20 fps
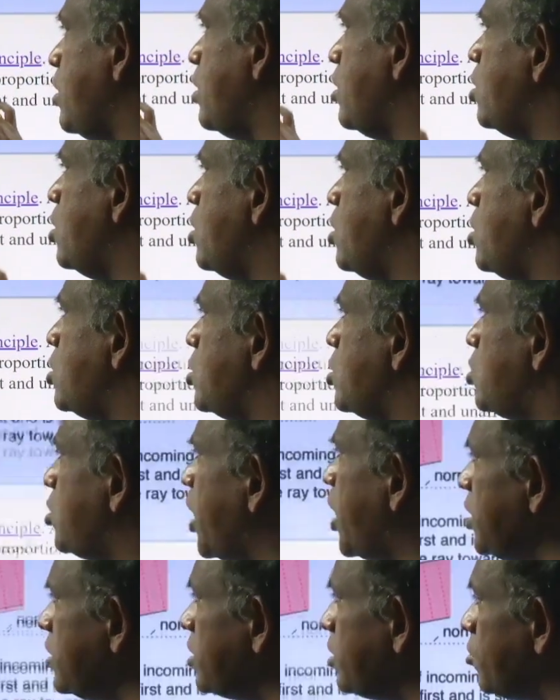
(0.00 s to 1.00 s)
So that is
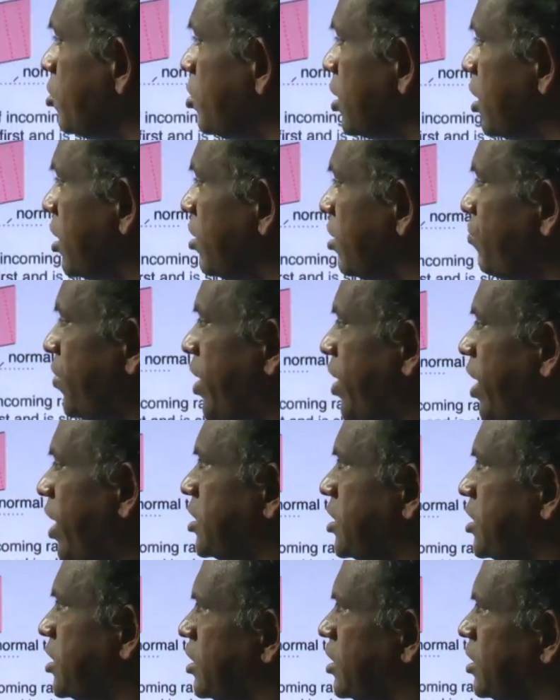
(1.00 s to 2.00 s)
about
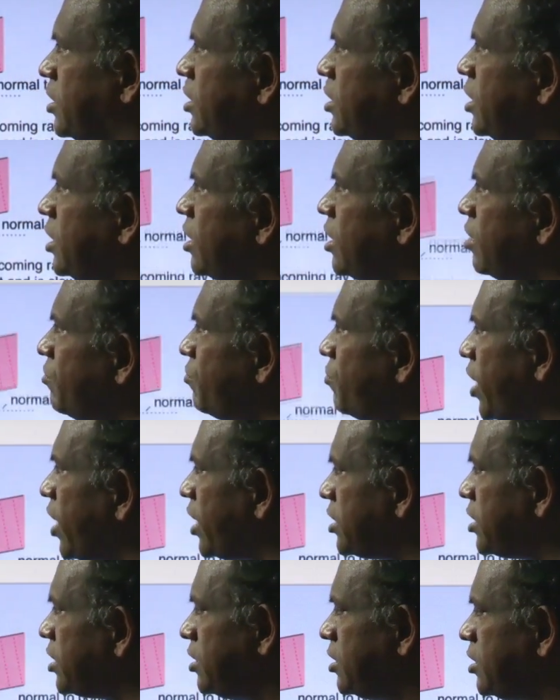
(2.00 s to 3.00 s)
refraction. In the
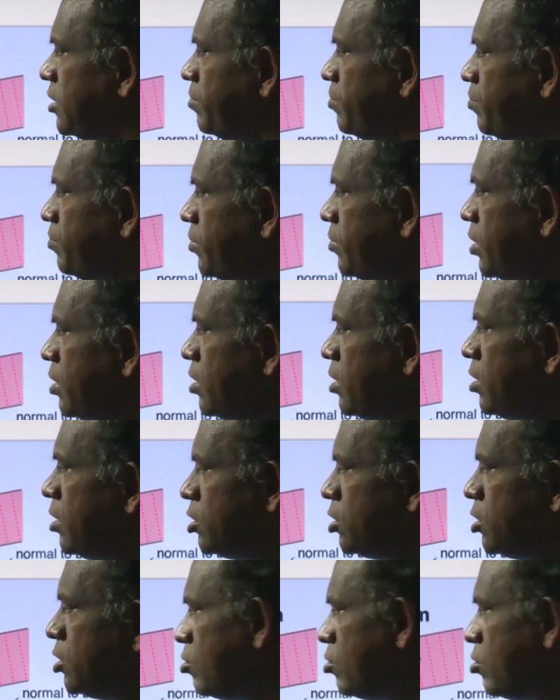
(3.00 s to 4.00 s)
refraction,
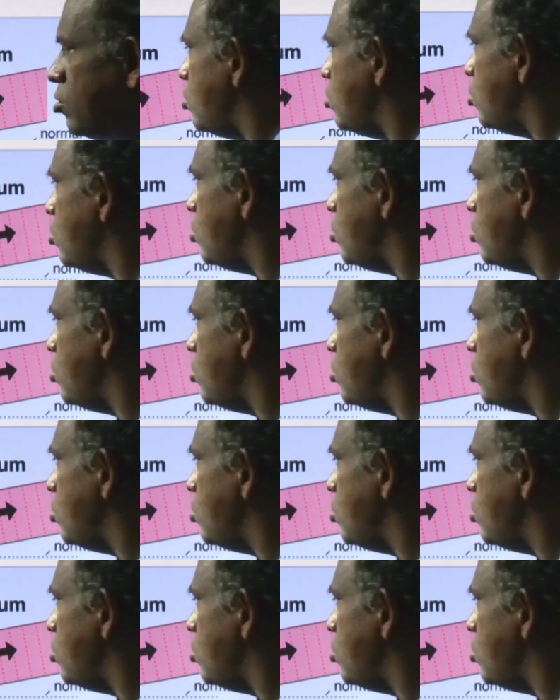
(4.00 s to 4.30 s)
so